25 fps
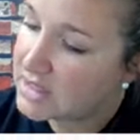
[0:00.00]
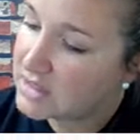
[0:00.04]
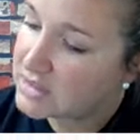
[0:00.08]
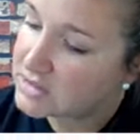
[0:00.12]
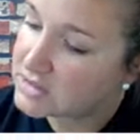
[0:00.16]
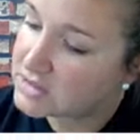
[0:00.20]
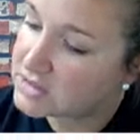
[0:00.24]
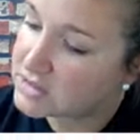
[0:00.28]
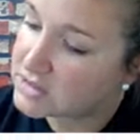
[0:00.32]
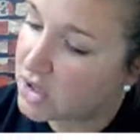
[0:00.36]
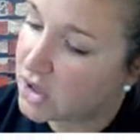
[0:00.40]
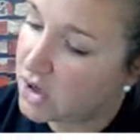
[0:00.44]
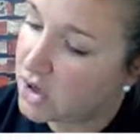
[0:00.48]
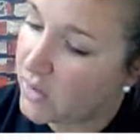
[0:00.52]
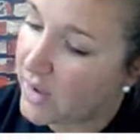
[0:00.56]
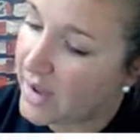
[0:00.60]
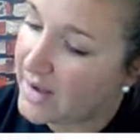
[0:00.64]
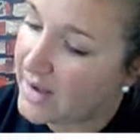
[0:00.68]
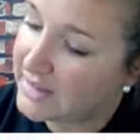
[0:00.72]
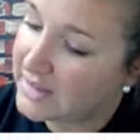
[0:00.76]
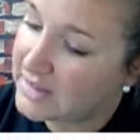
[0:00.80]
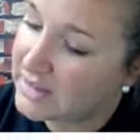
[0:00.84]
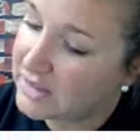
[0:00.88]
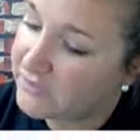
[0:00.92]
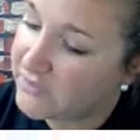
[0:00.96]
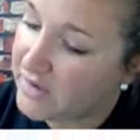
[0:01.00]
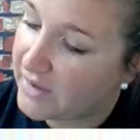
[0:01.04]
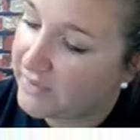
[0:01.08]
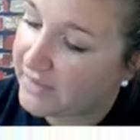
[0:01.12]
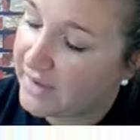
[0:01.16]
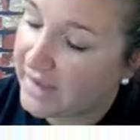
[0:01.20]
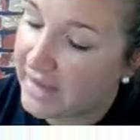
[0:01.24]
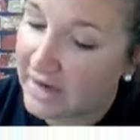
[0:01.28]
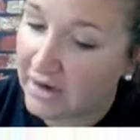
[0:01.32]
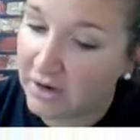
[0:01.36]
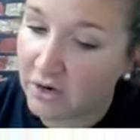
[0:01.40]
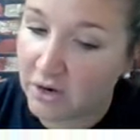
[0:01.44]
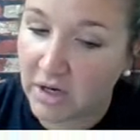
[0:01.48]
So I need to find
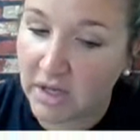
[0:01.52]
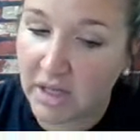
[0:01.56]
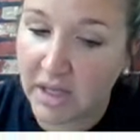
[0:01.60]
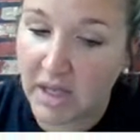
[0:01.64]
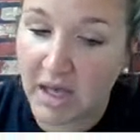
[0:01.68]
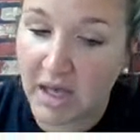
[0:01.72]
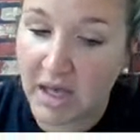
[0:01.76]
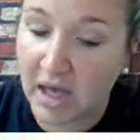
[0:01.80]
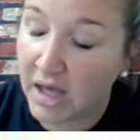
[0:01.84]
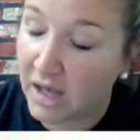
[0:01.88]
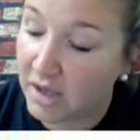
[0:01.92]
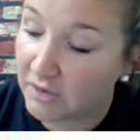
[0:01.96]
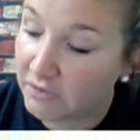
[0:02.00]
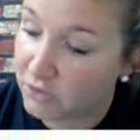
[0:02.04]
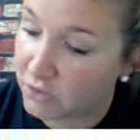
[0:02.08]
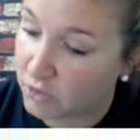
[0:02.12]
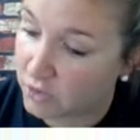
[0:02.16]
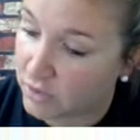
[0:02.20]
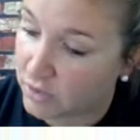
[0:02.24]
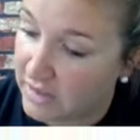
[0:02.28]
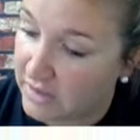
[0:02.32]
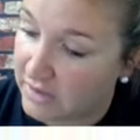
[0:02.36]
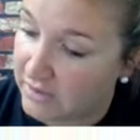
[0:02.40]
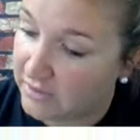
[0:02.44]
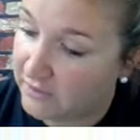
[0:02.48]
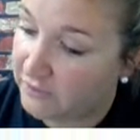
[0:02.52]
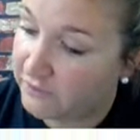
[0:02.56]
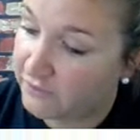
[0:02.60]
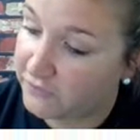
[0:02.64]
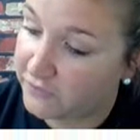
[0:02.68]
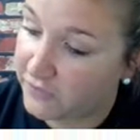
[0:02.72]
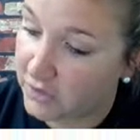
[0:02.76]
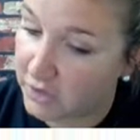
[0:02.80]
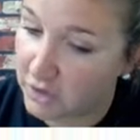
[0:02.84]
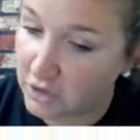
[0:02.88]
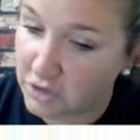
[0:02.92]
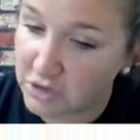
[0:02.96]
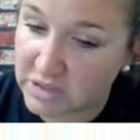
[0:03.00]
the area of green
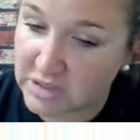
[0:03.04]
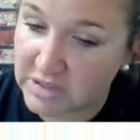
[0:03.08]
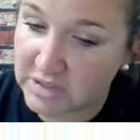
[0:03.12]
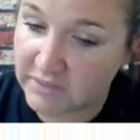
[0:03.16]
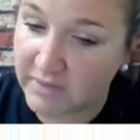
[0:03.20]
first,